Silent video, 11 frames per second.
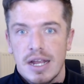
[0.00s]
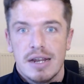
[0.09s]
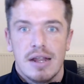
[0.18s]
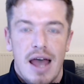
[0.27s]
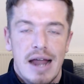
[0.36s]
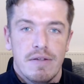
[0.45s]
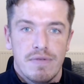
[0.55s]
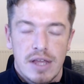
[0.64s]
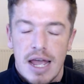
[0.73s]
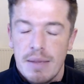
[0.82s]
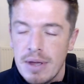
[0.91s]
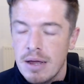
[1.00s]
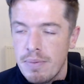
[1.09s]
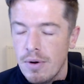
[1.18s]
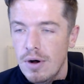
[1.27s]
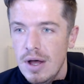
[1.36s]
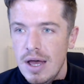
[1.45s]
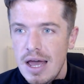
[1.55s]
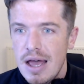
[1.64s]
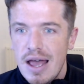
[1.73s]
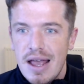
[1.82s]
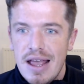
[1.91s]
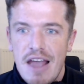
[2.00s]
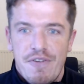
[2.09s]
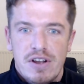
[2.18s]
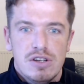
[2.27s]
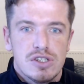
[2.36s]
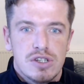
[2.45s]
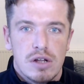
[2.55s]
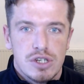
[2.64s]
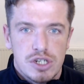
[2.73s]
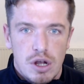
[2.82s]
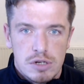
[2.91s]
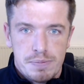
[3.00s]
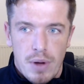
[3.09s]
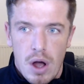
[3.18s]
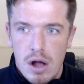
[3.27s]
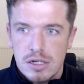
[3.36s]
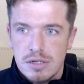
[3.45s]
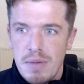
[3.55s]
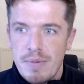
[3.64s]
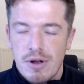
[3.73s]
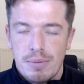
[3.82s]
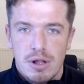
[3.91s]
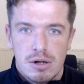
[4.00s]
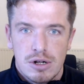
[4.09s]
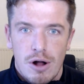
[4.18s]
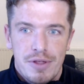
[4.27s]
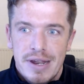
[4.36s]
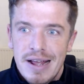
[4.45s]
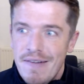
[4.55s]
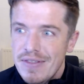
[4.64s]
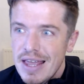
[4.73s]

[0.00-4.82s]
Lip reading: thinking ahead of the game here, but if he does start to show sparks, maybe grab the odd goal, then